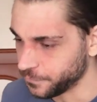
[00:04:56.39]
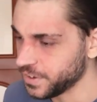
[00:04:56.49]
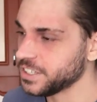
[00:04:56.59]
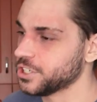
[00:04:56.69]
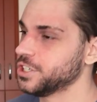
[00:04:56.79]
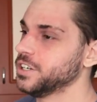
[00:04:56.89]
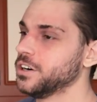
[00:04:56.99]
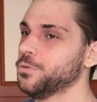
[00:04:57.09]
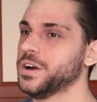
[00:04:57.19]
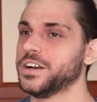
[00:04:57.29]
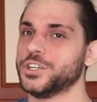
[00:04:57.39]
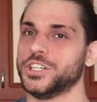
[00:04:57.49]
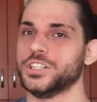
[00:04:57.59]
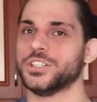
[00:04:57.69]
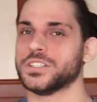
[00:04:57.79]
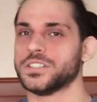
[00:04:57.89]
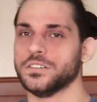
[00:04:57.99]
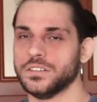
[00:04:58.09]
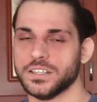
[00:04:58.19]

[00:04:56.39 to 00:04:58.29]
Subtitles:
finisher where she just